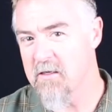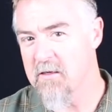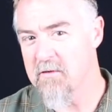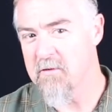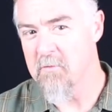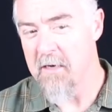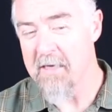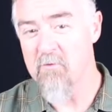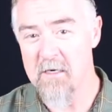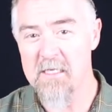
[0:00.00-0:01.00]
the, the
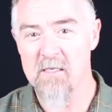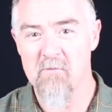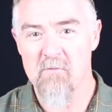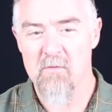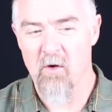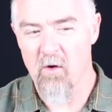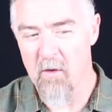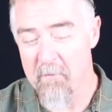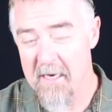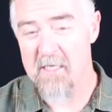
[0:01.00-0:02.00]
main reason, or
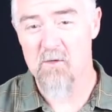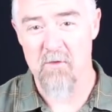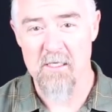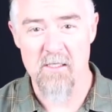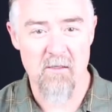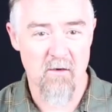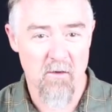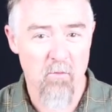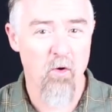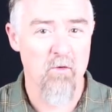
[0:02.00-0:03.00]
a base reason, or an
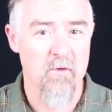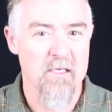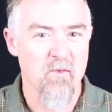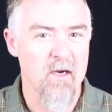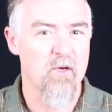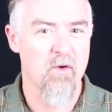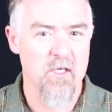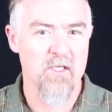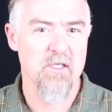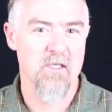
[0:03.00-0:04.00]
important reason why
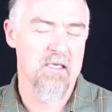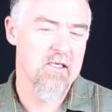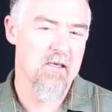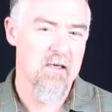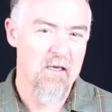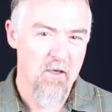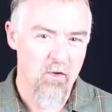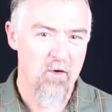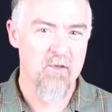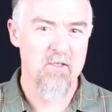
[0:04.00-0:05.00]
Christians need to
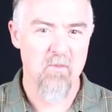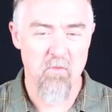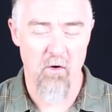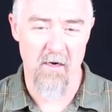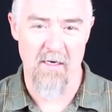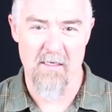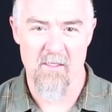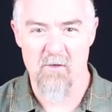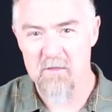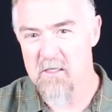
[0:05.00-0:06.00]
learn to pray.
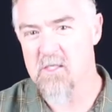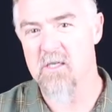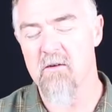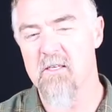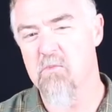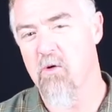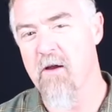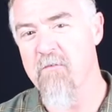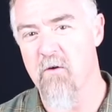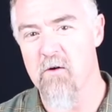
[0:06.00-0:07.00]
And so in this series,
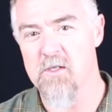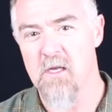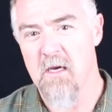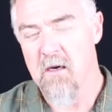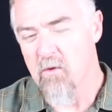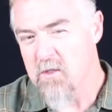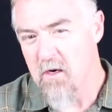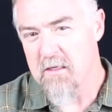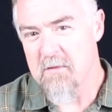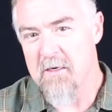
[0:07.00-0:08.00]
Pray First, we're
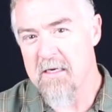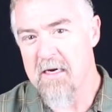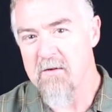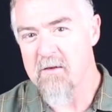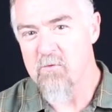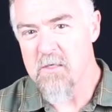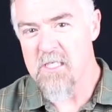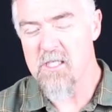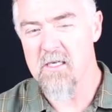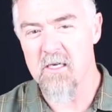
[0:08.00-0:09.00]
talking about how that we
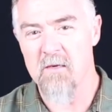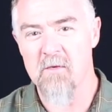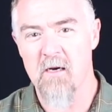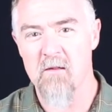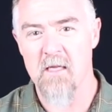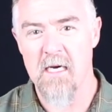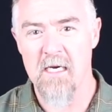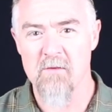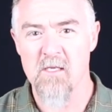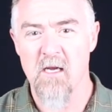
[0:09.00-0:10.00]
should come at our
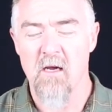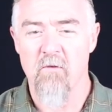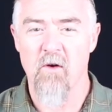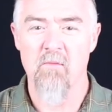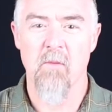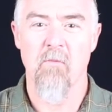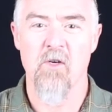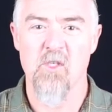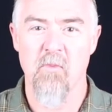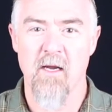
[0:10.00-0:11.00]
lives from the
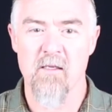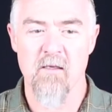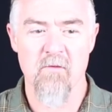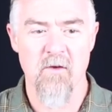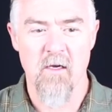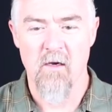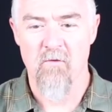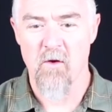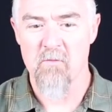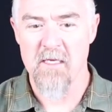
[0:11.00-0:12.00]
perspective,
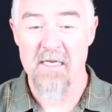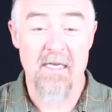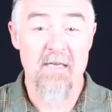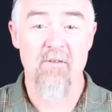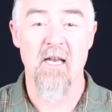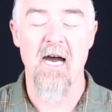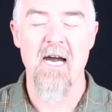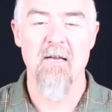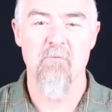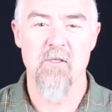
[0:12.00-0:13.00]
from the even
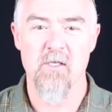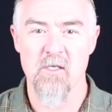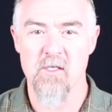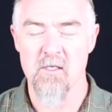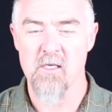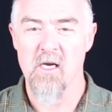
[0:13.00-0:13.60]
high position